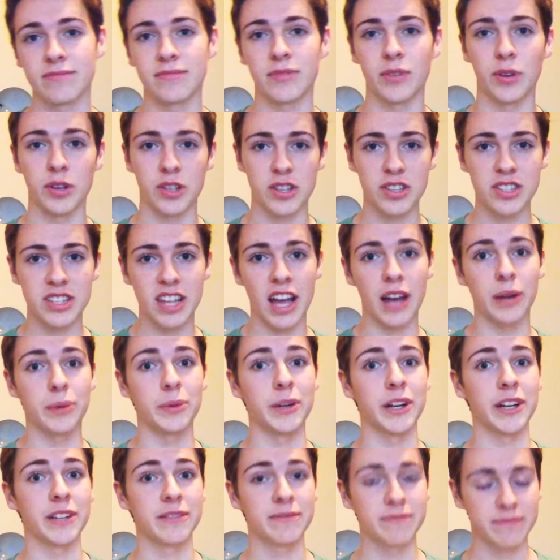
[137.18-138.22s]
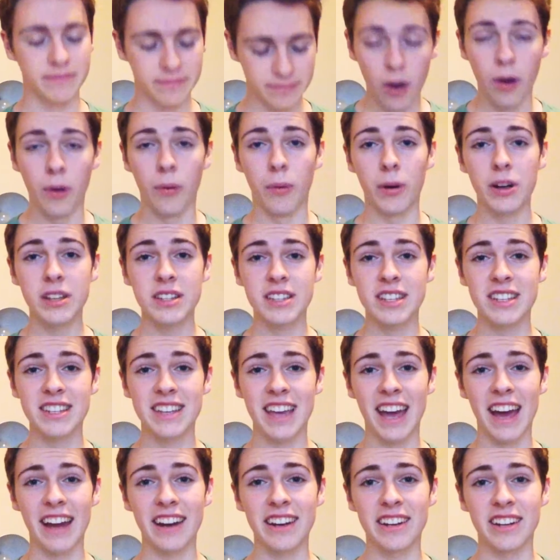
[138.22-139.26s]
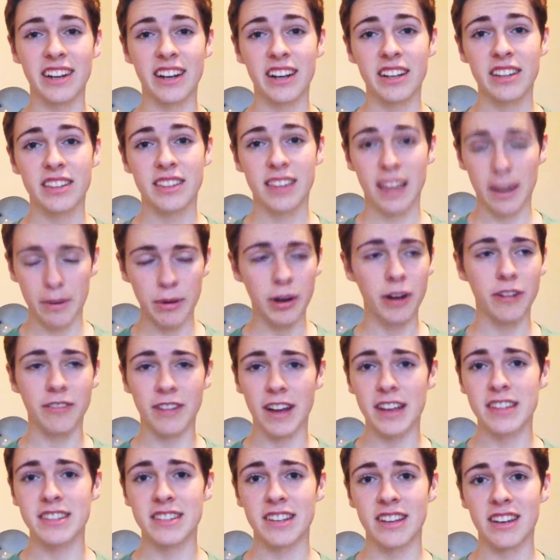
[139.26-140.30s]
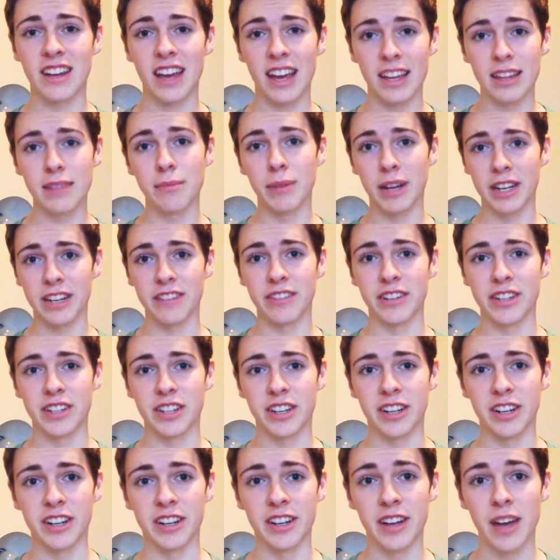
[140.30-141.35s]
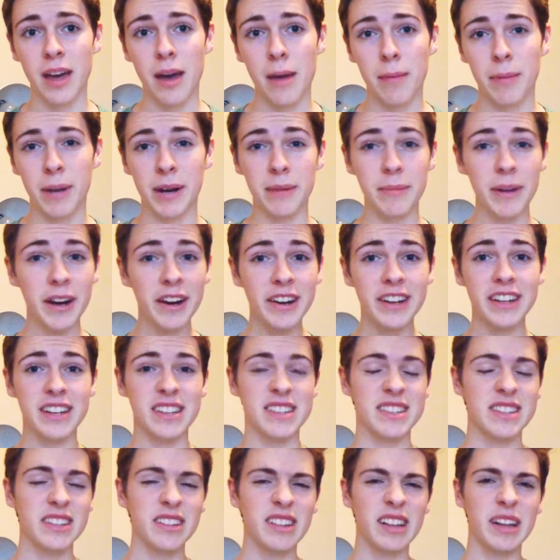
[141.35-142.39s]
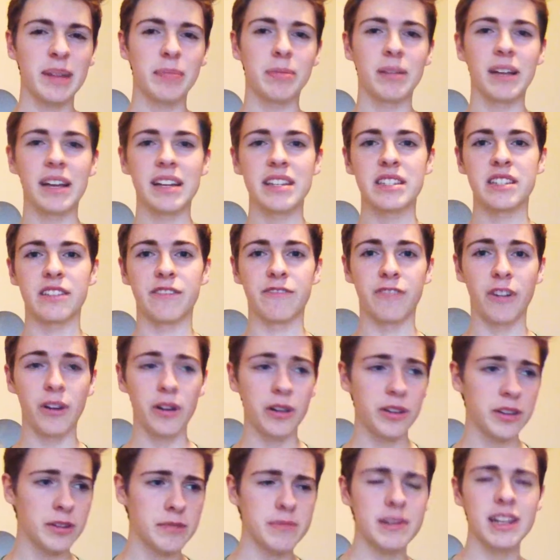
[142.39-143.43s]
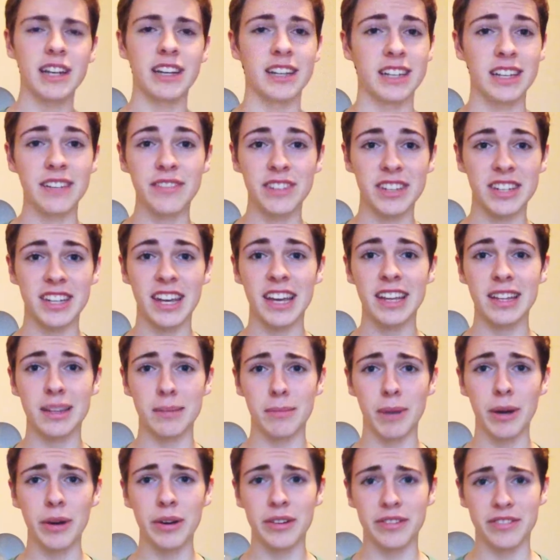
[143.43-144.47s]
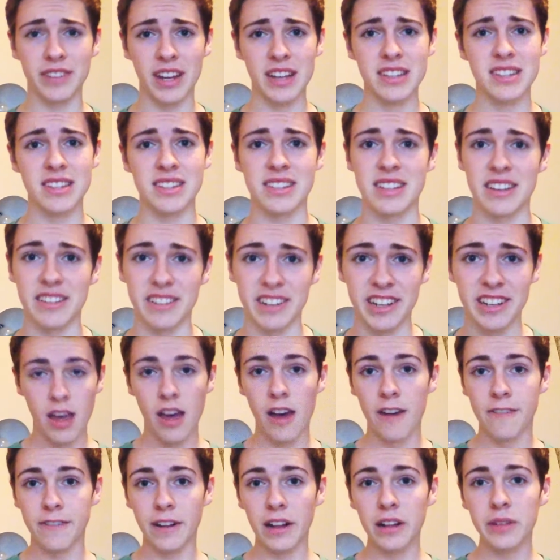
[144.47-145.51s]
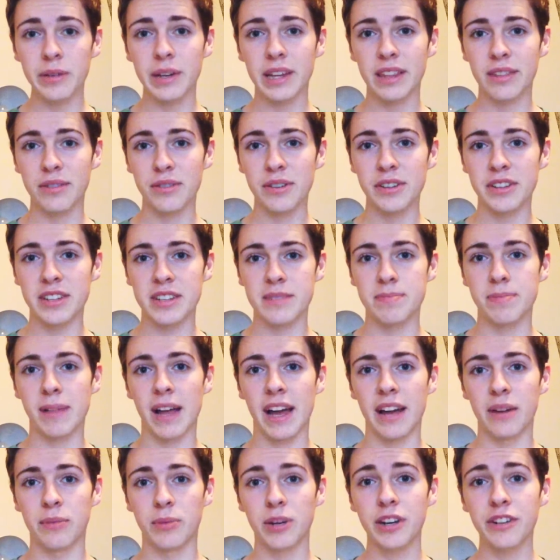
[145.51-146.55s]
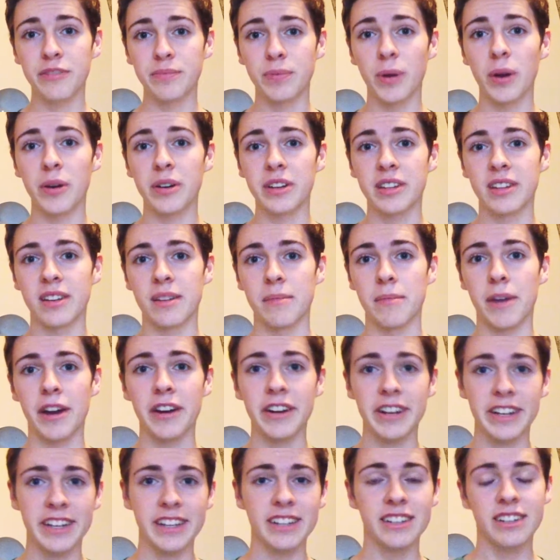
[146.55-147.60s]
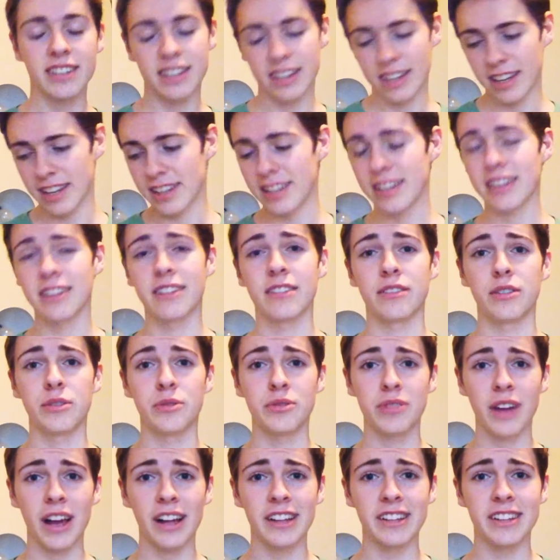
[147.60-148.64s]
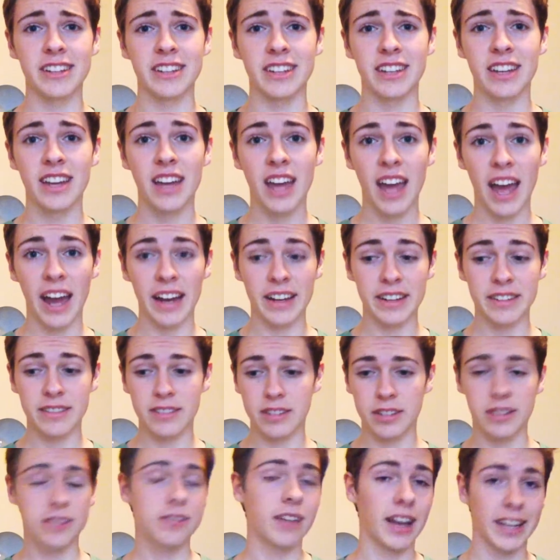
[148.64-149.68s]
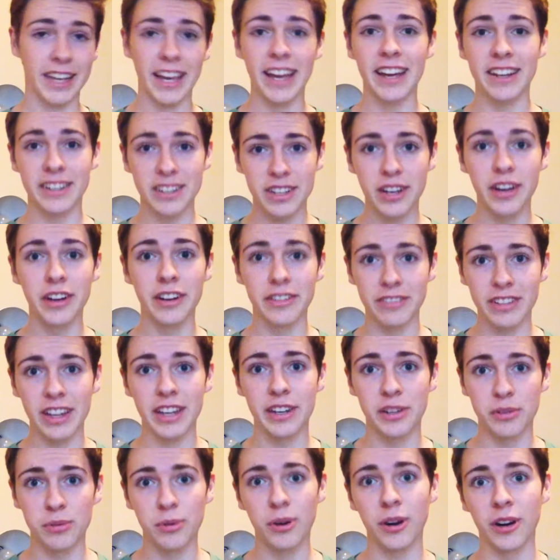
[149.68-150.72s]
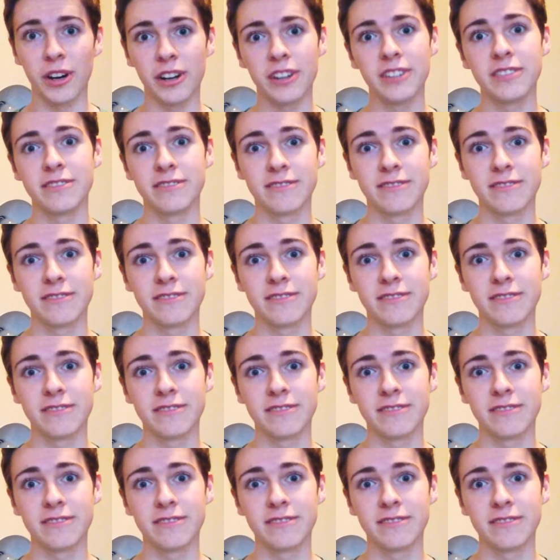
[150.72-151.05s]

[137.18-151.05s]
which is that way. Once in Canada, they were arrested and the money returned, but America still had plans to follow them in and even take them out if necessary. Following through on this plan would have broken the American-Canadian neutrality and, again, could have led to war.